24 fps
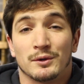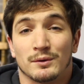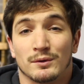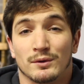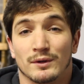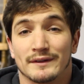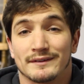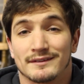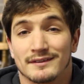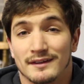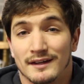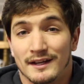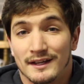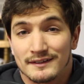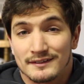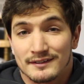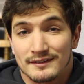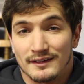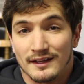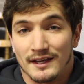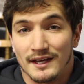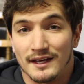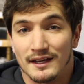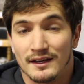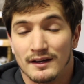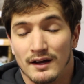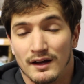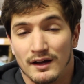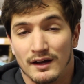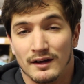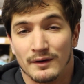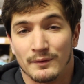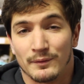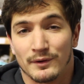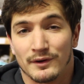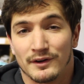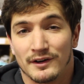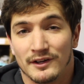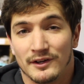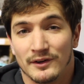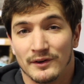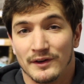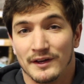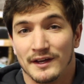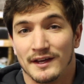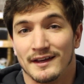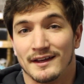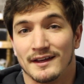Well, it's the next day. We're going to
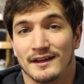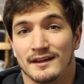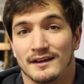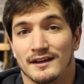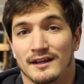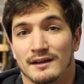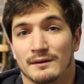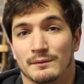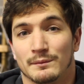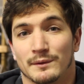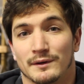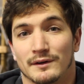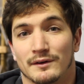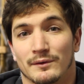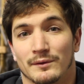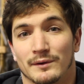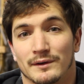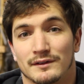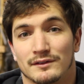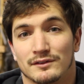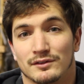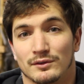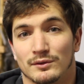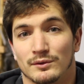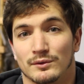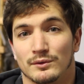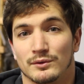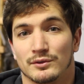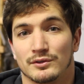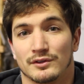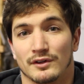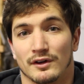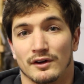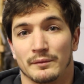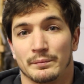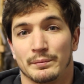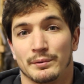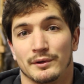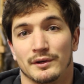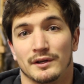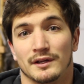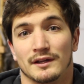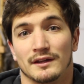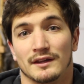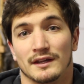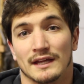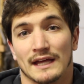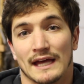go ahead and we're going to start
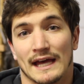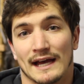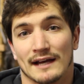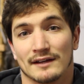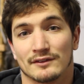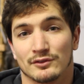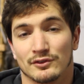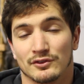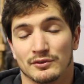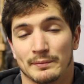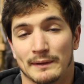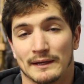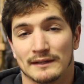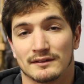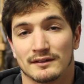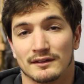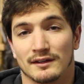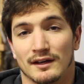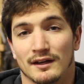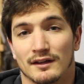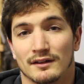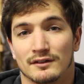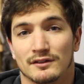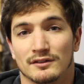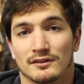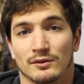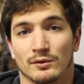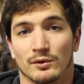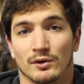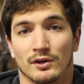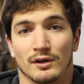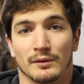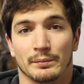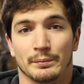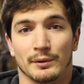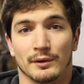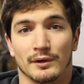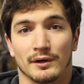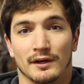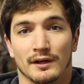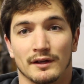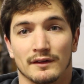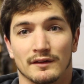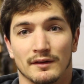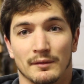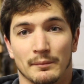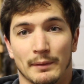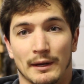putting the axles back together. So we're going to
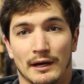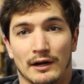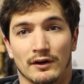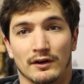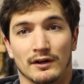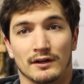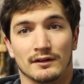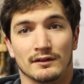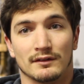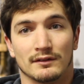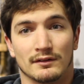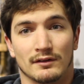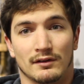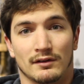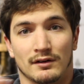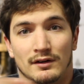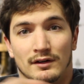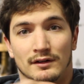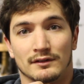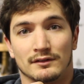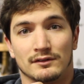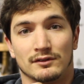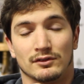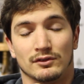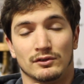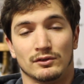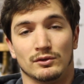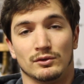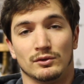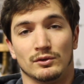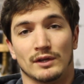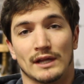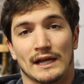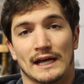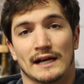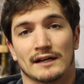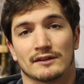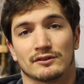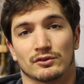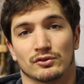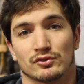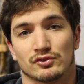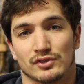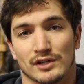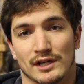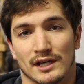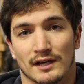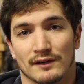put the bearings onto the axle
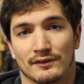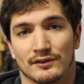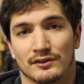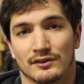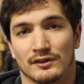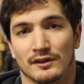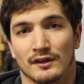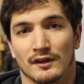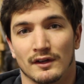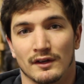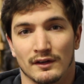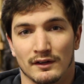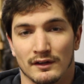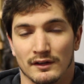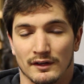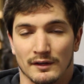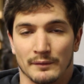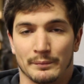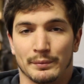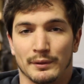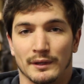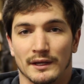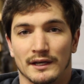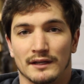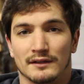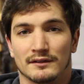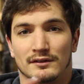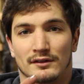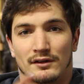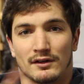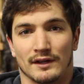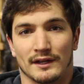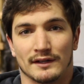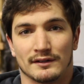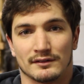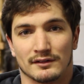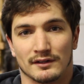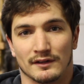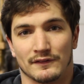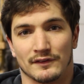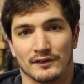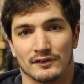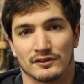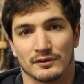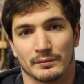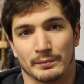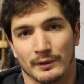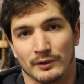shafts and the plates and all that stuff
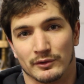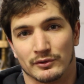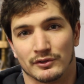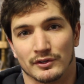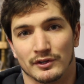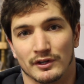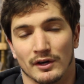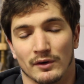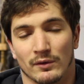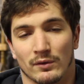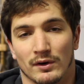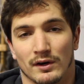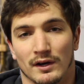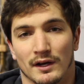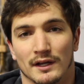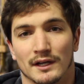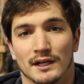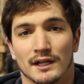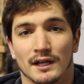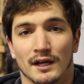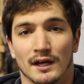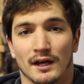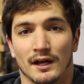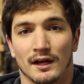that's supposed to go on,